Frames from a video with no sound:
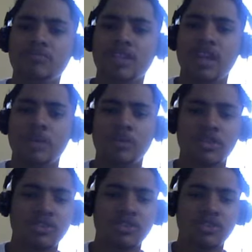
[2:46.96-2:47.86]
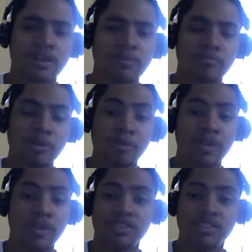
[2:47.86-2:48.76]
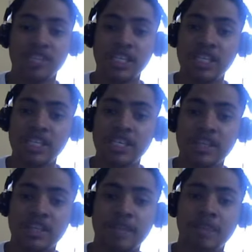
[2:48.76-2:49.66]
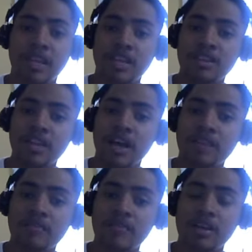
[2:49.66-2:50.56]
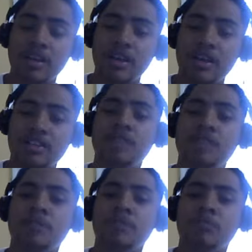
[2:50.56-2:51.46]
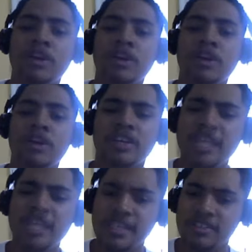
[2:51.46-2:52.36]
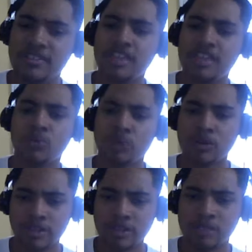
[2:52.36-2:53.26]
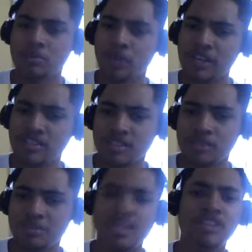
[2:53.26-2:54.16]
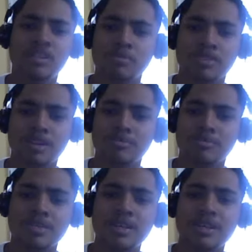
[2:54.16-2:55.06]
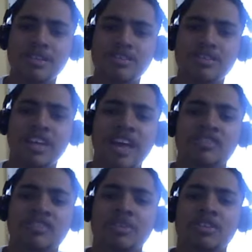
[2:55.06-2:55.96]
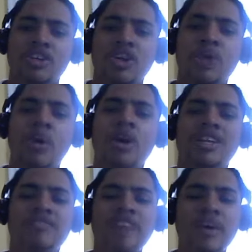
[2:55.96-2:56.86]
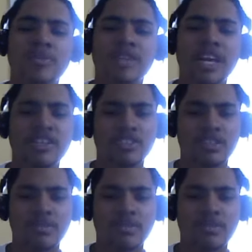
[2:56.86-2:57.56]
And when you see the people that succeed, that make it in life, so they put more into their kids, into rearing them and raising them, and teaching them something, that they have something to go on and a foundation.